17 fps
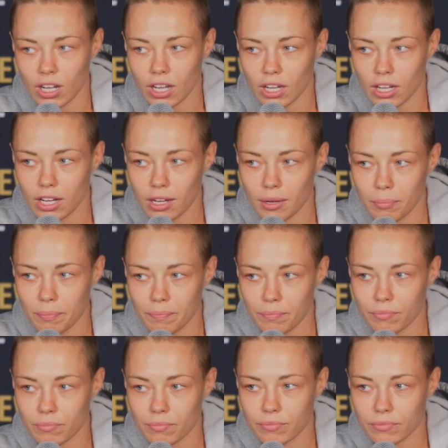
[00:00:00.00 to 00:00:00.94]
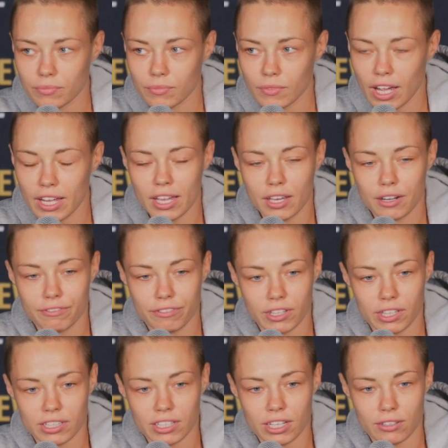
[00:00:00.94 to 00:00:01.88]
Um, I had a
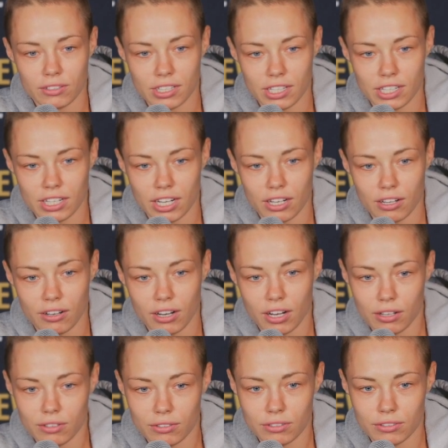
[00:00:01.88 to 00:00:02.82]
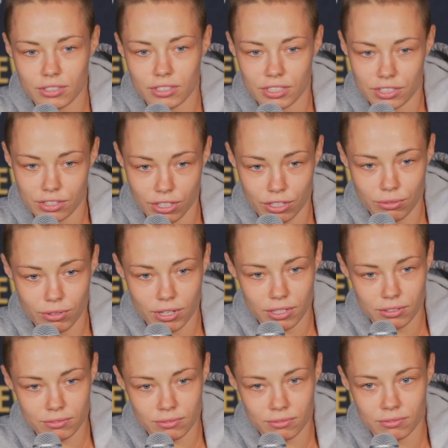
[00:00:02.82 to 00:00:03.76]
feeling that I was going to knock her out in the third
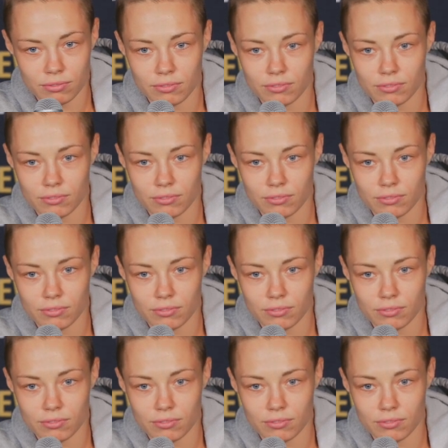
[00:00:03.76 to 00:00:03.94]
round.